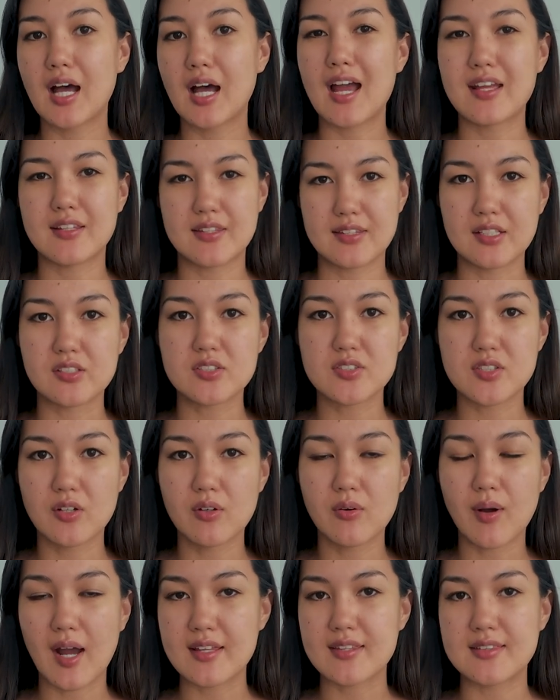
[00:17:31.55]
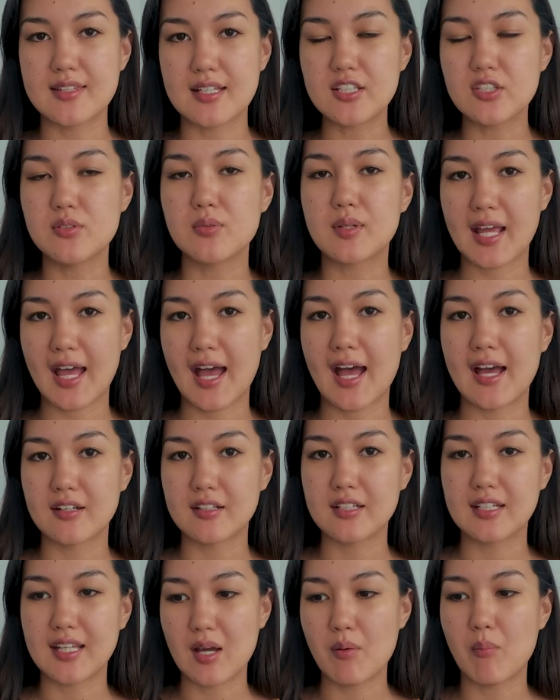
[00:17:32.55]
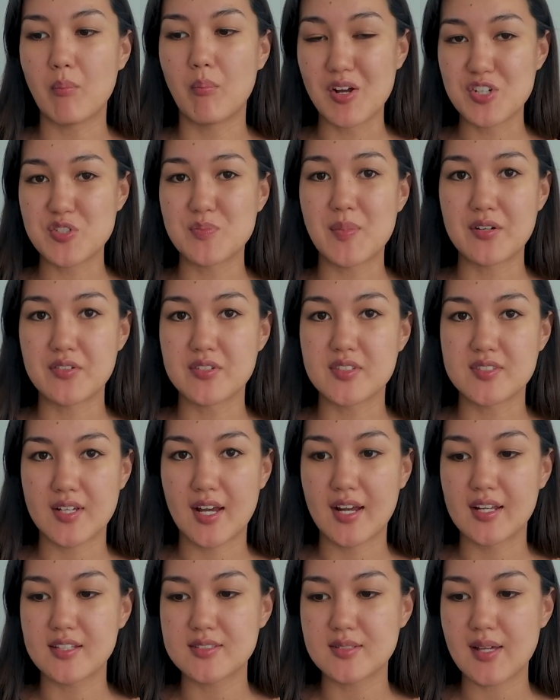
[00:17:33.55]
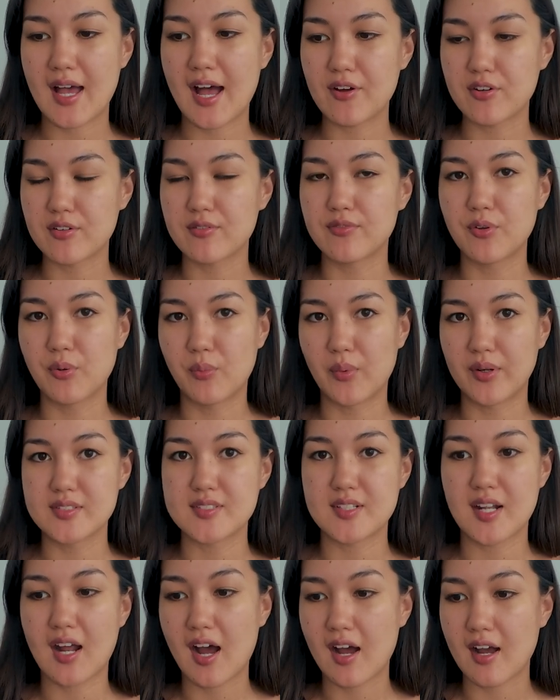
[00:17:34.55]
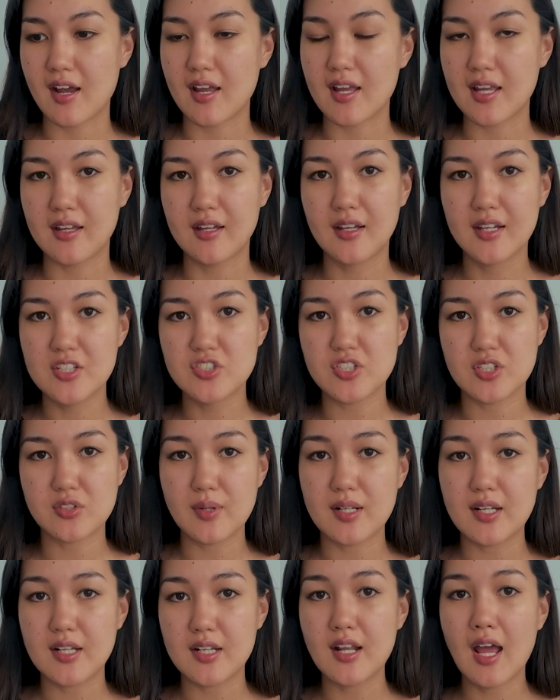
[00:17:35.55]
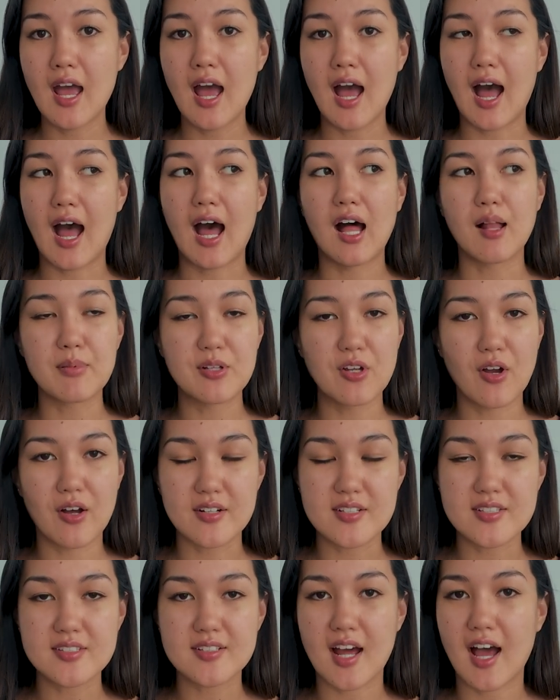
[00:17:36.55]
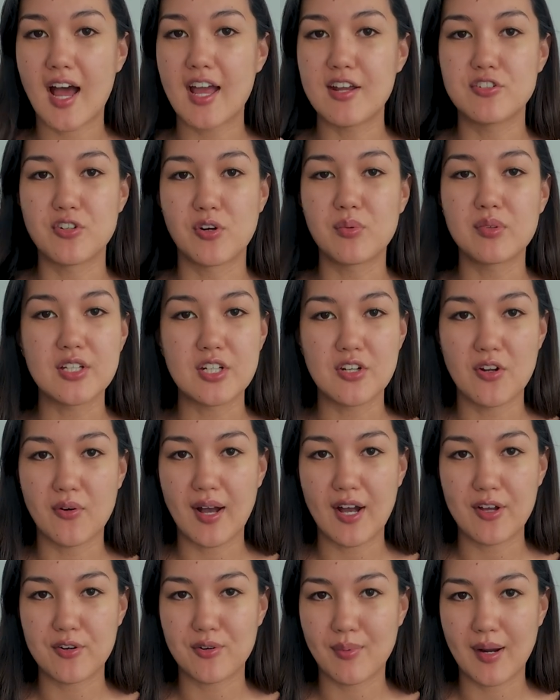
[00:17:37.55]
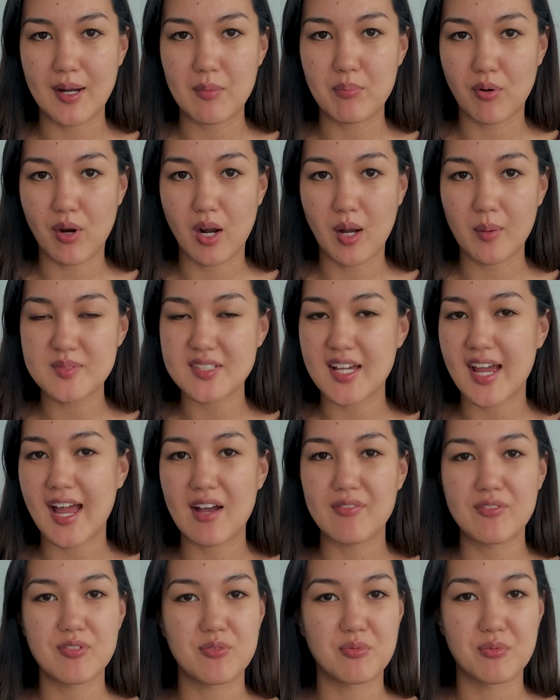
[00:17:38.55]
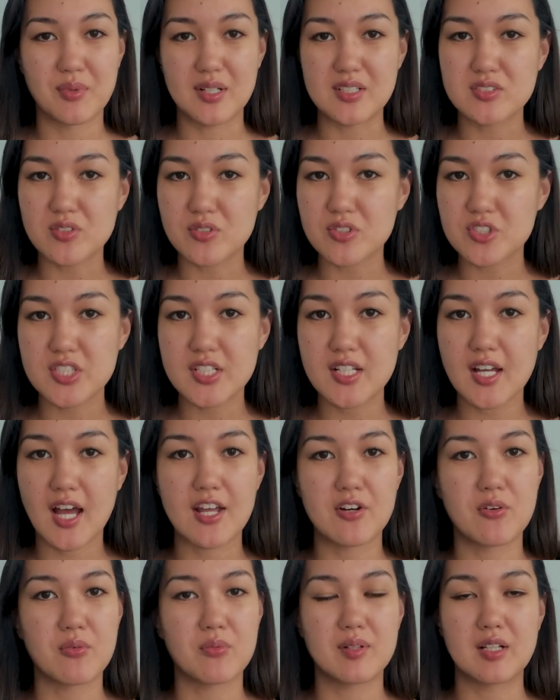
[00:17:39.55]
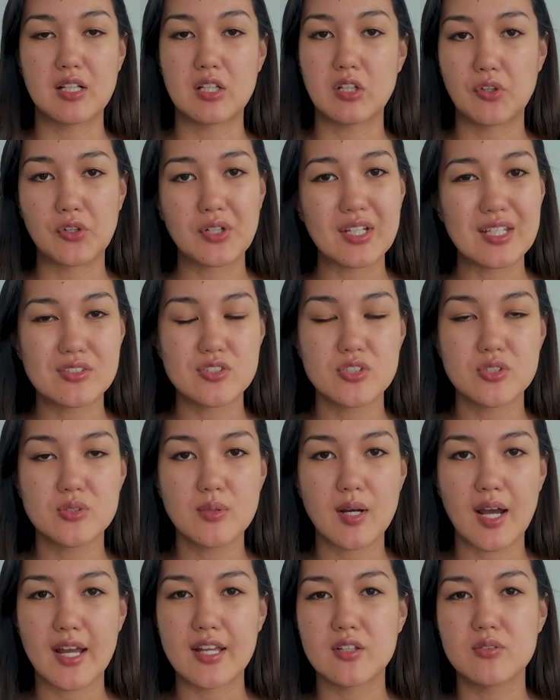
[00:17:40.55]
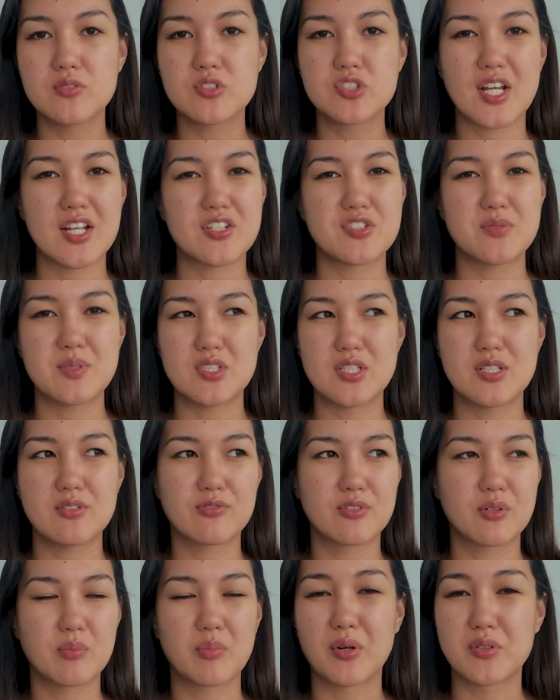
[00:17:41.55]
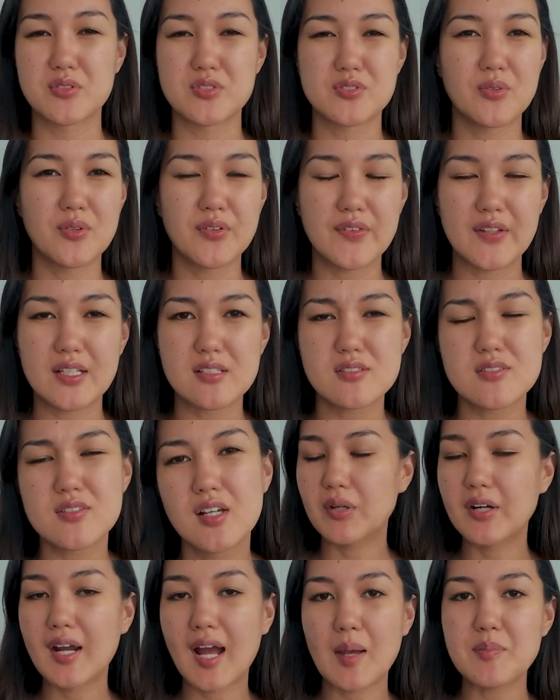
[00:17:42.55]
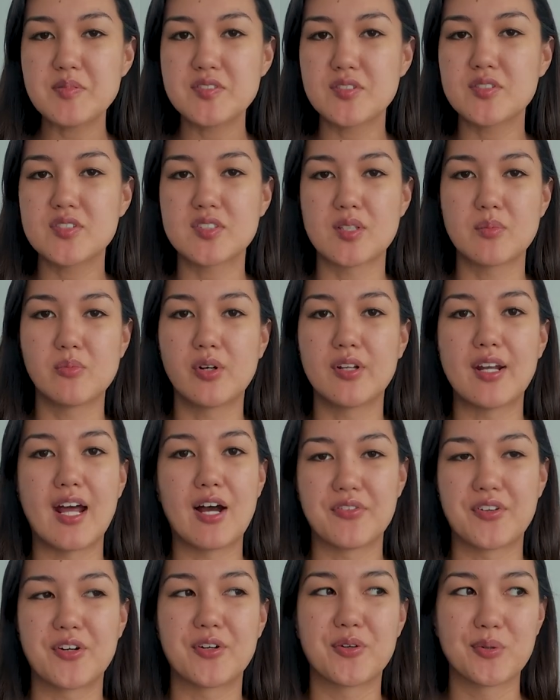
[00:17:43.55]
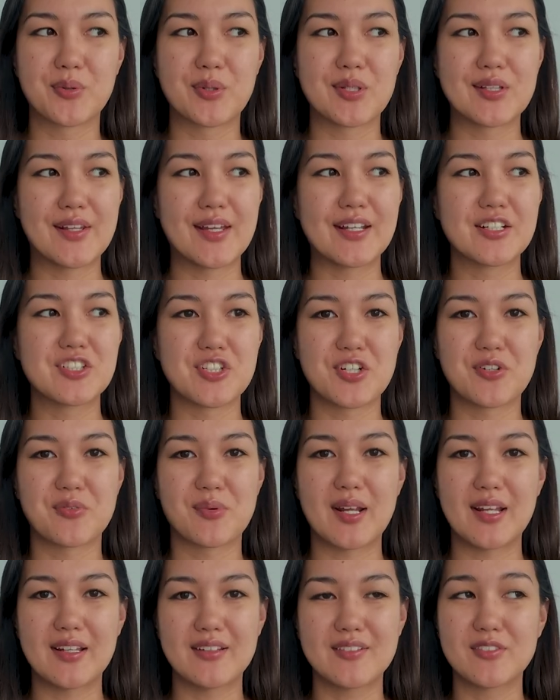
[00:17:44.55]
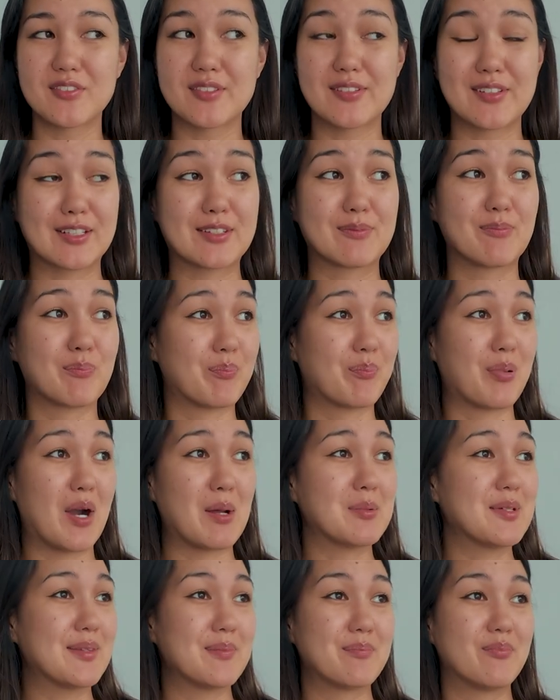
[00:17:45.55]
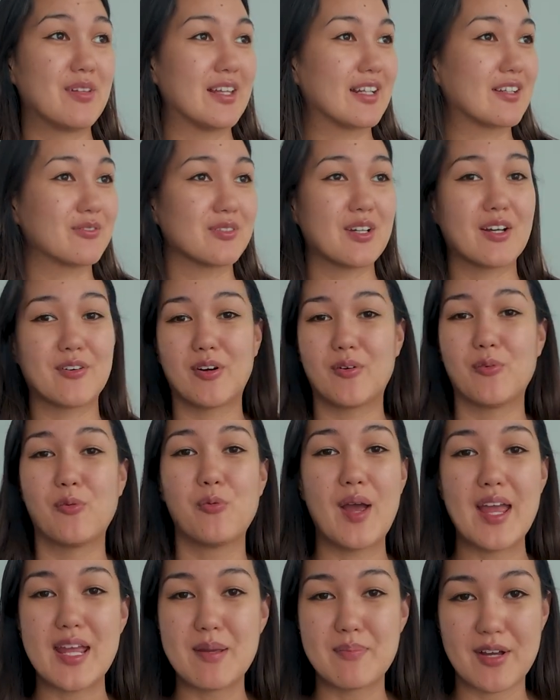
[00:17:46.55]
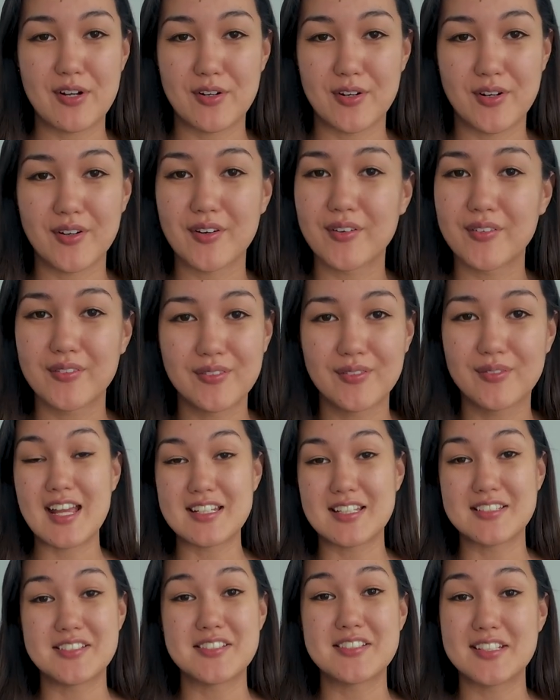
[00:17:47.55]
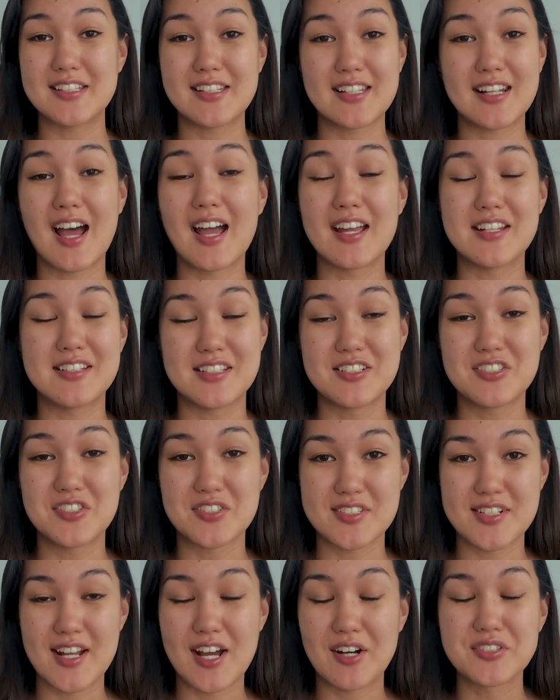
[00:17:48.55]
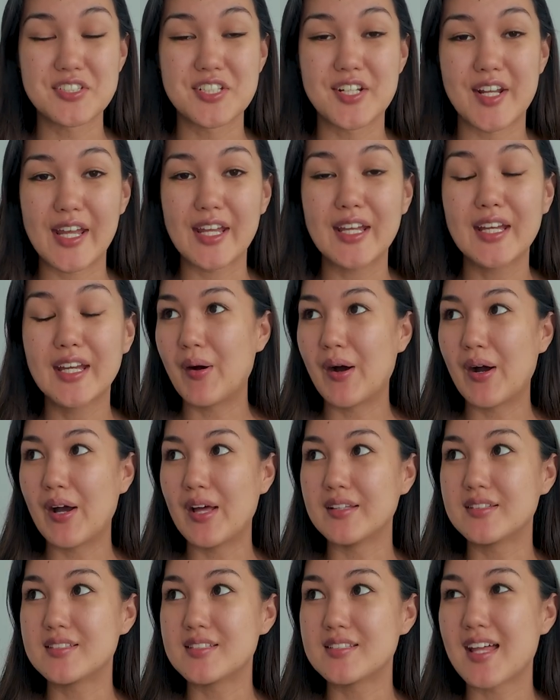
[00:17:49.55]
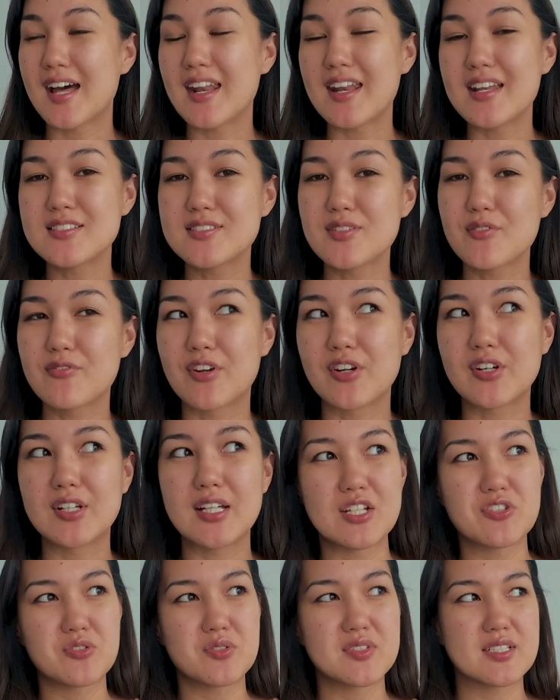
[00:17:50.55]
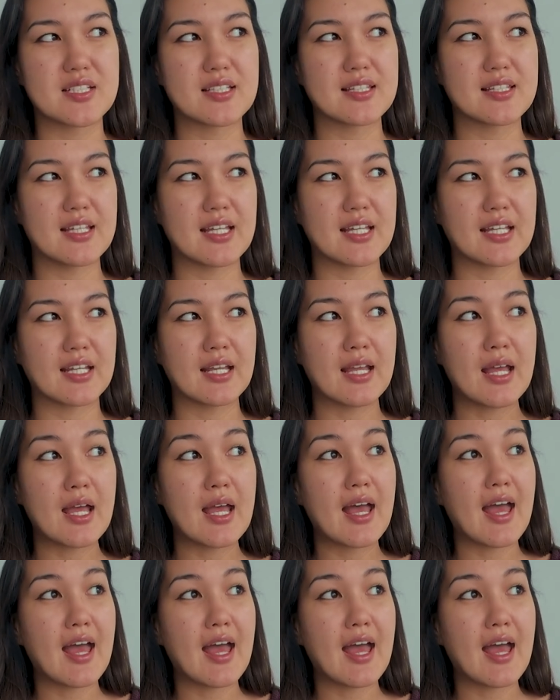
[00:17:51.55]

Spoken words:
I think so. I think you can get much better designs out of the ones that I generated. I'll be honest, I don't really know how to write prompts. I haven't researched it. I don't really look into it. I use ChatGPT for personal things. Perhaps there's someone out there who can like generate like probably like a way better identity than I did just now today. But that is a very interesting thing.